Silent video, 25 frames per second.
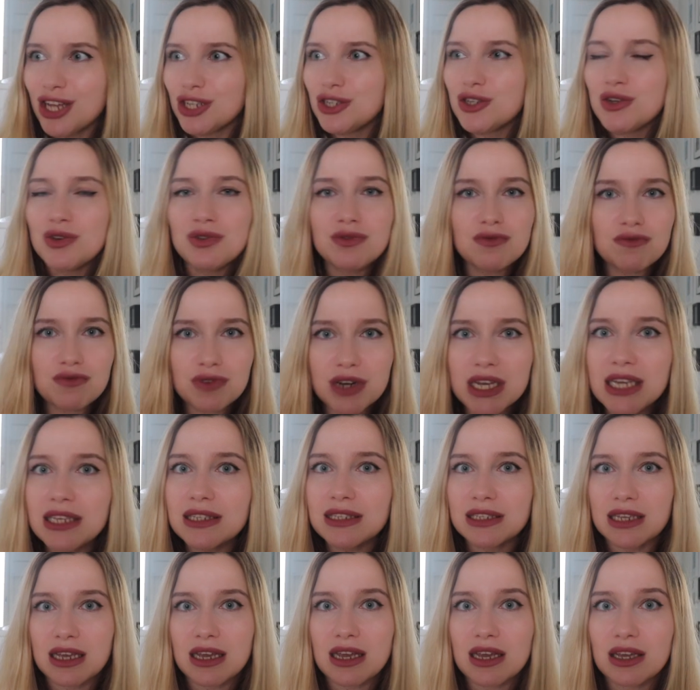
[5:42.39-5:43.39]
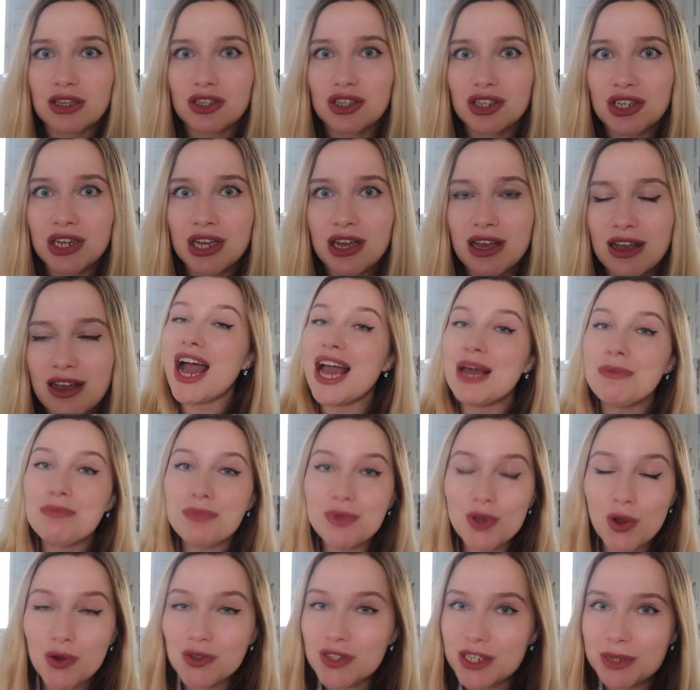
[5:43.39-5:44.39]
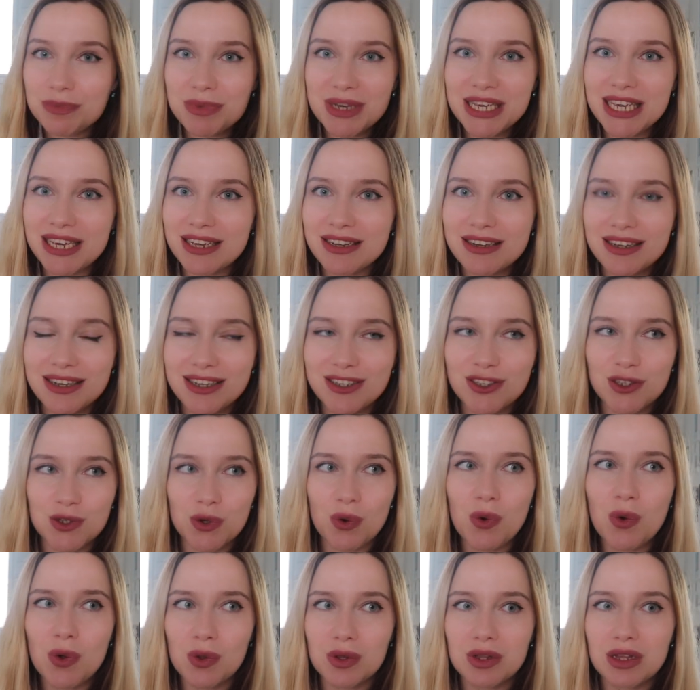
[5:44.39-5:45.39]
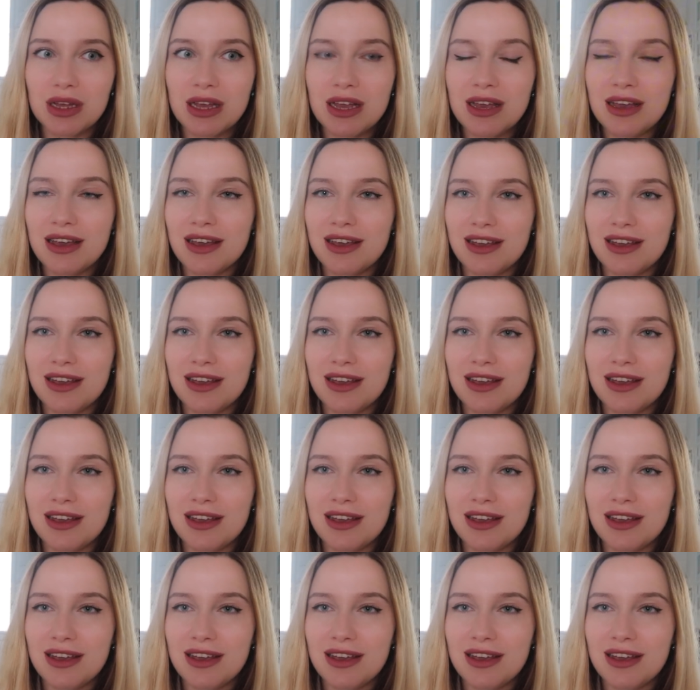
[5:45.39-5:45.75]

doing research. I'm not a beginner at all.